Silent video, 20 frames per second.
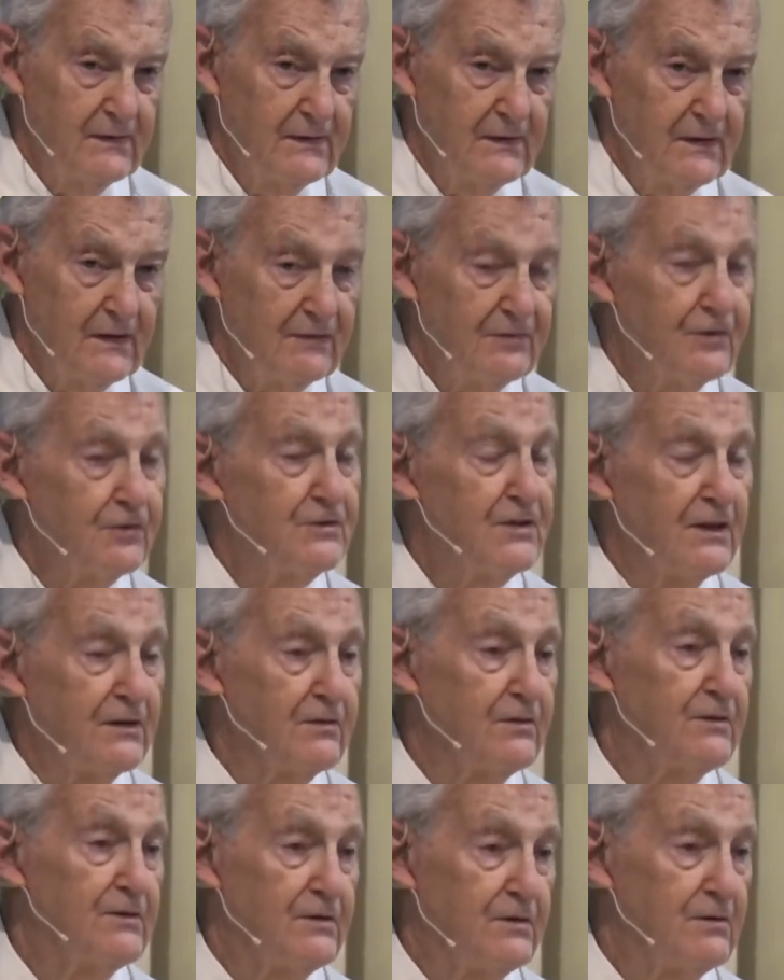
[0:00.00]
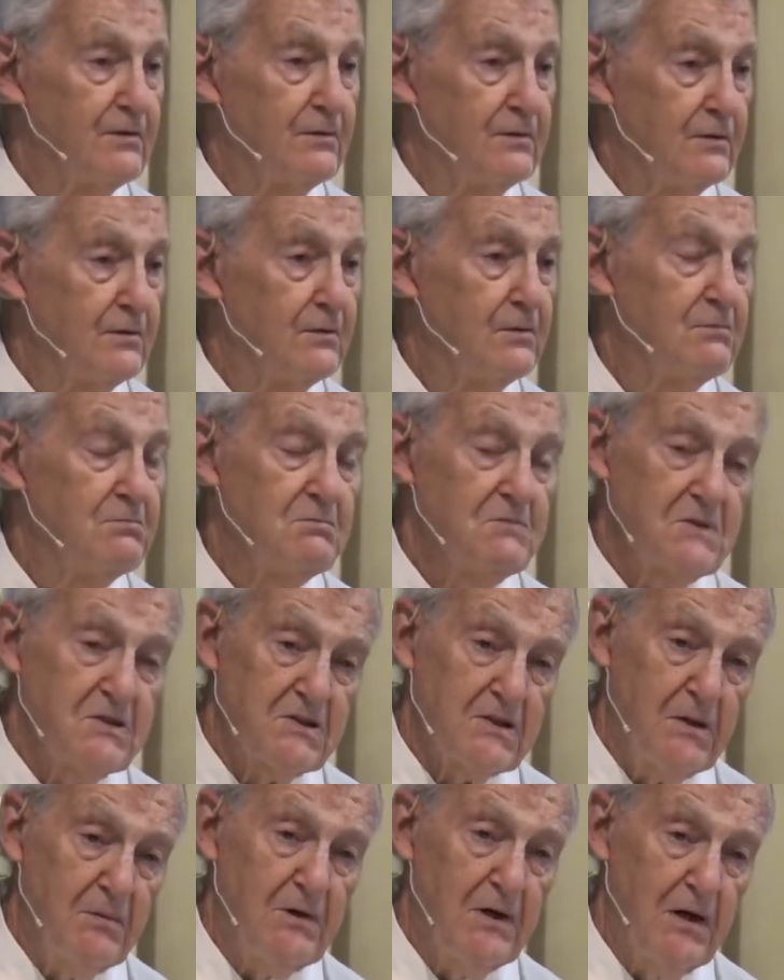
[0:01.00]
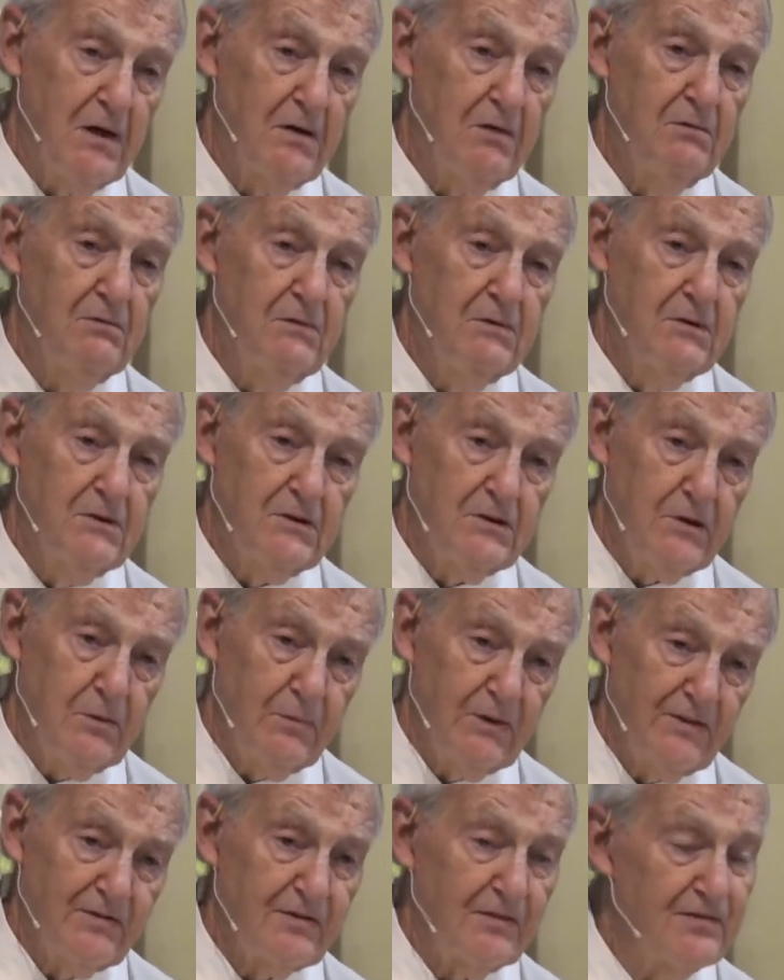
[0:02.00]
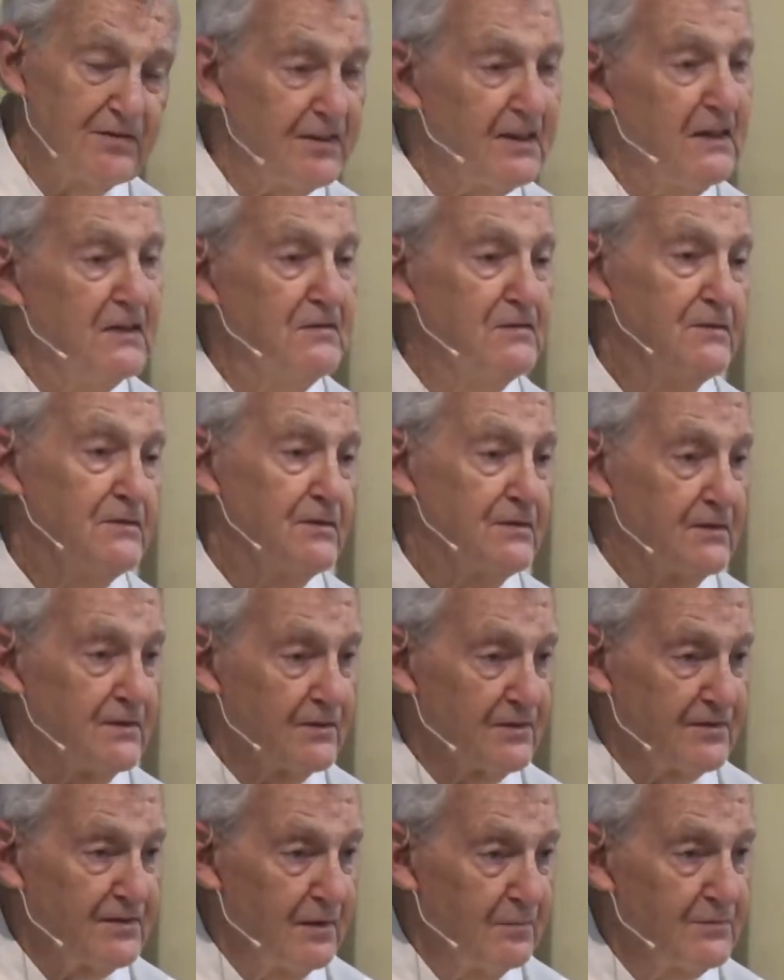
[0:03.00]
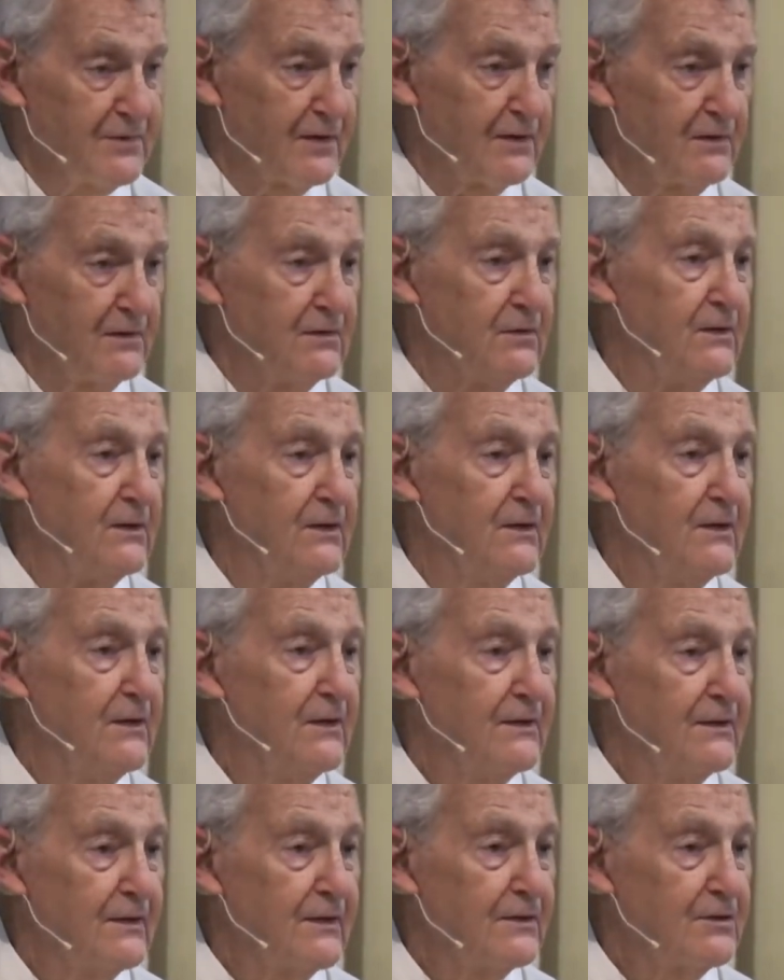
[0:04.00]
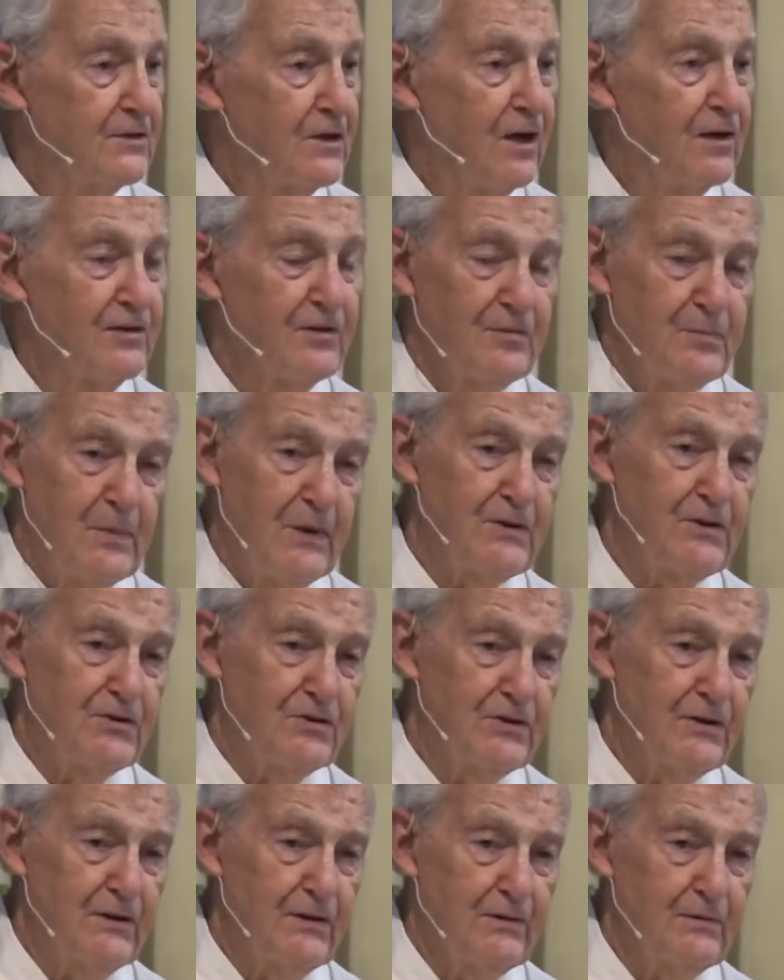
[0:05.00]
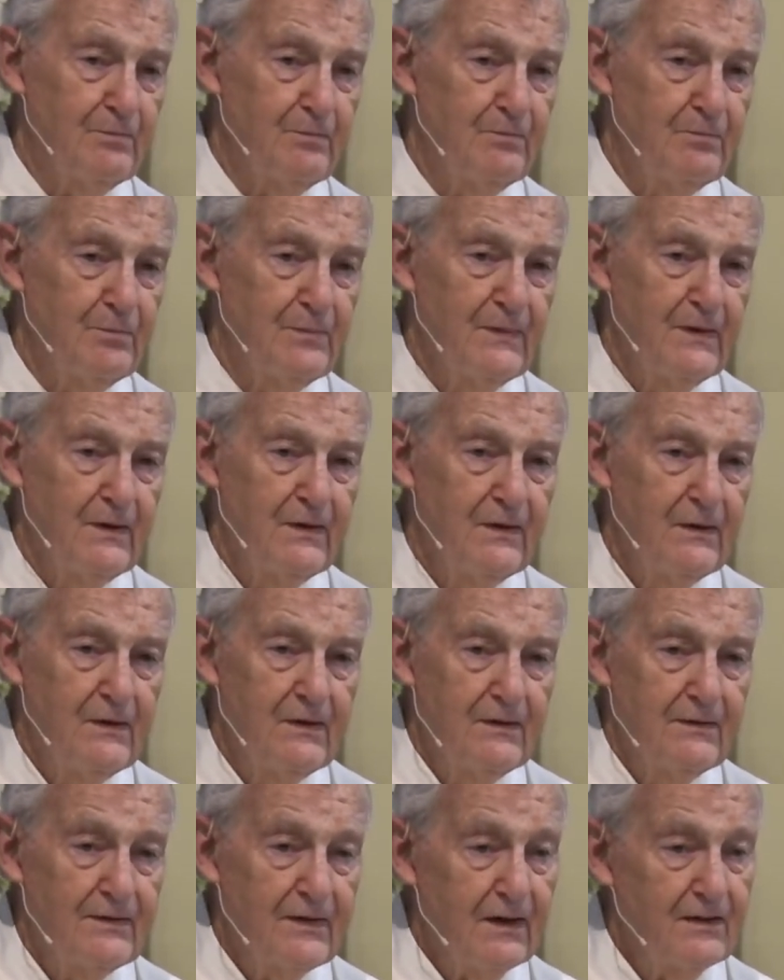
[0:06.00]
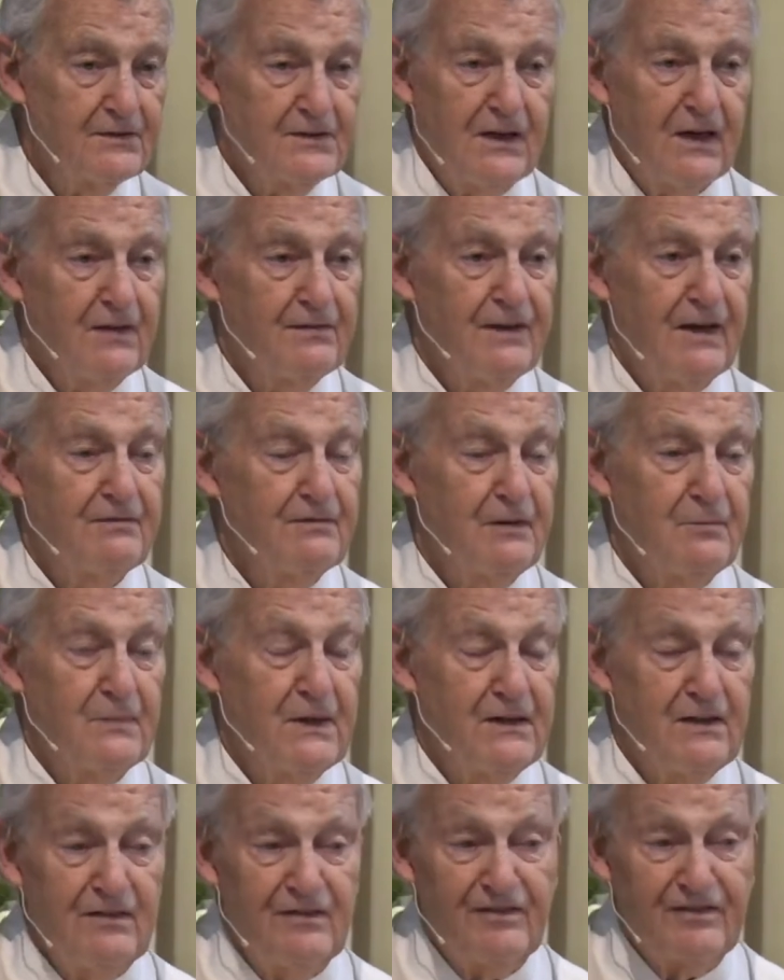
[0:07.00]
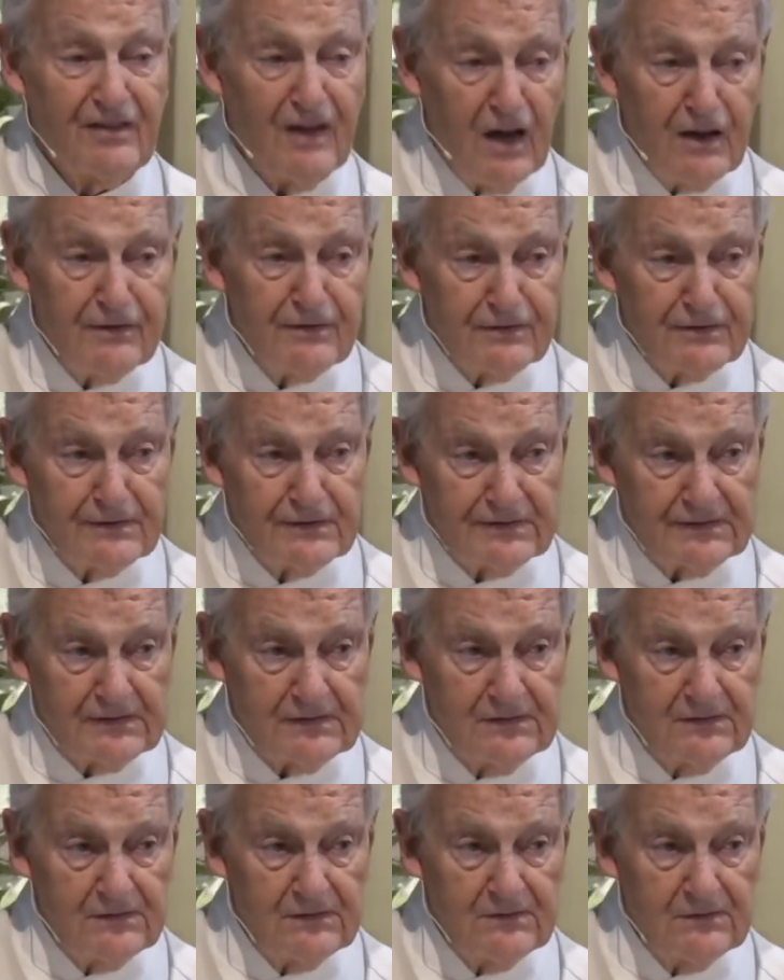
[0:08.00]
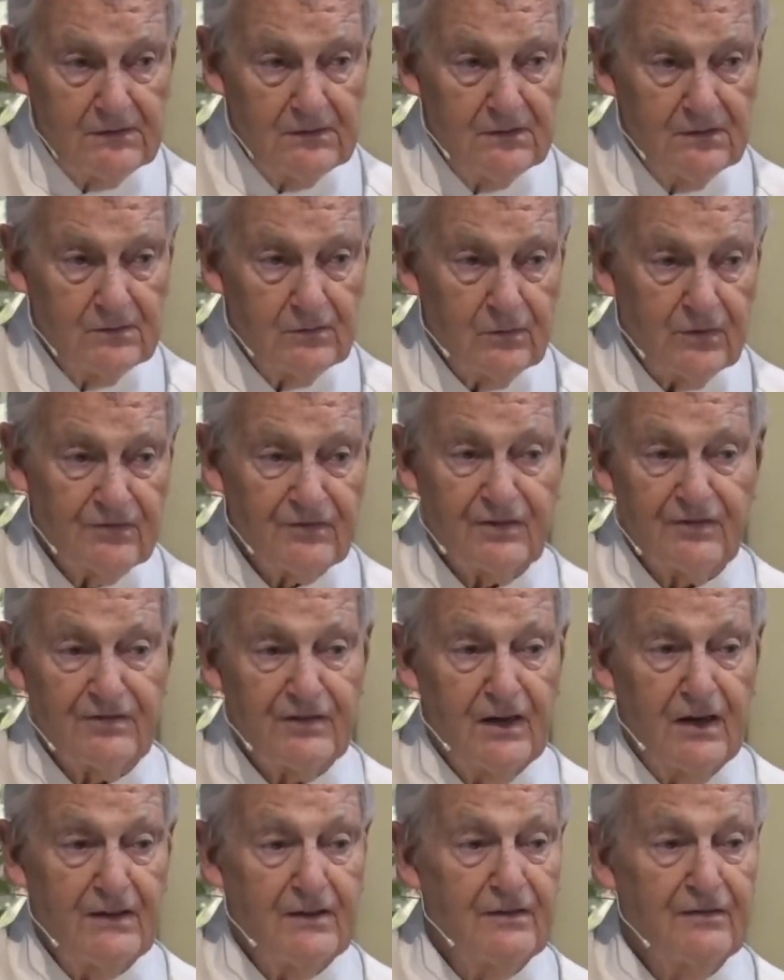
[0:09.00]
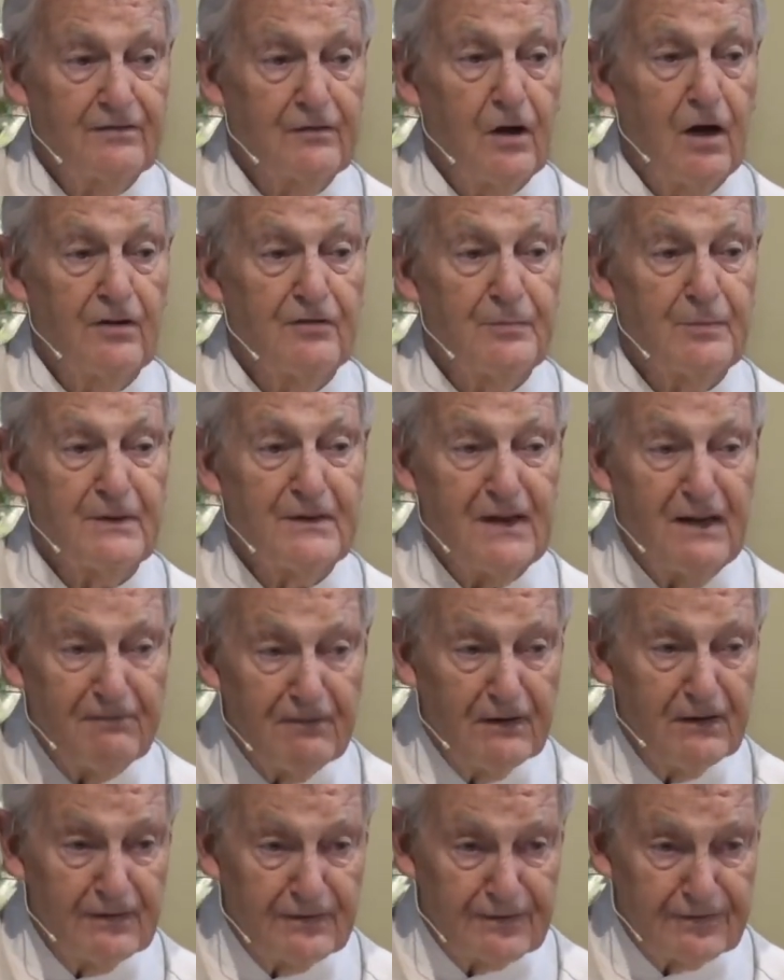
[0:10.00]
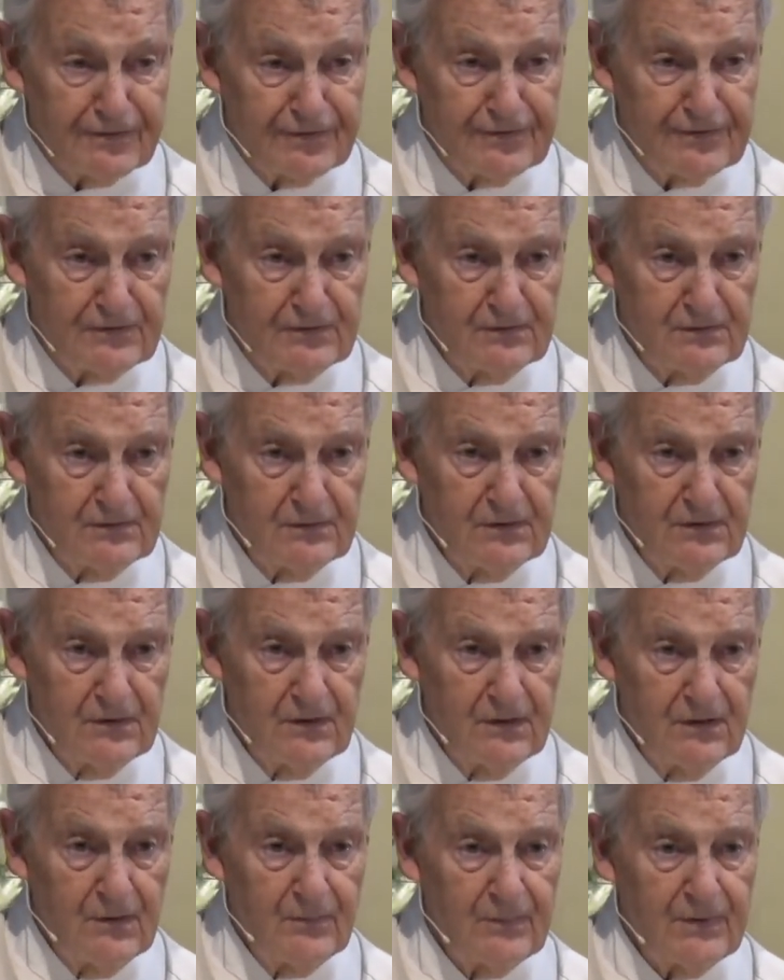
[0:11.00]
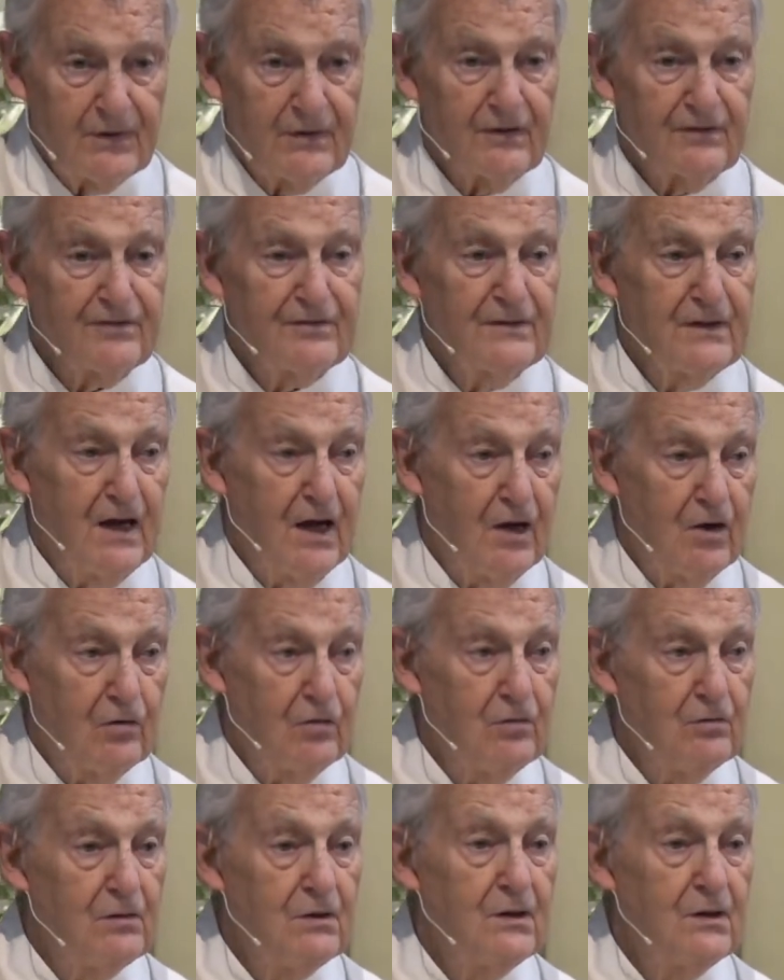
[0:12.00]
If you didn't, somehow you must have sinned. There's something that God is punishing you. The idea of having many sons was a sign of God's benevolence, because now